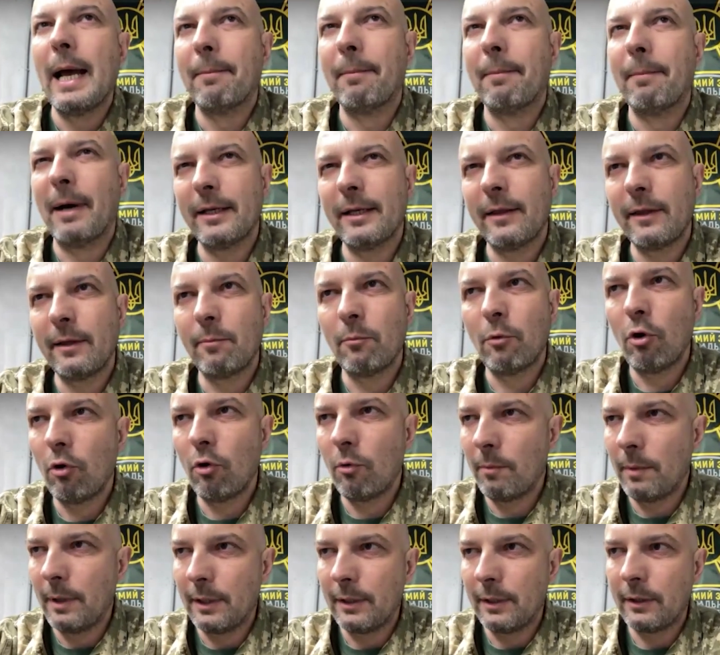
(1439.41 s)
But at the
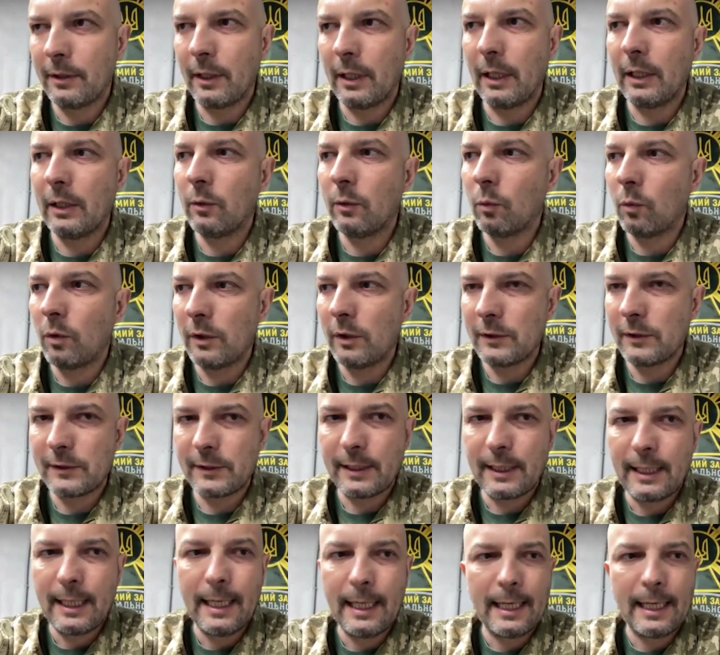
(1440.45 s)
moment, it was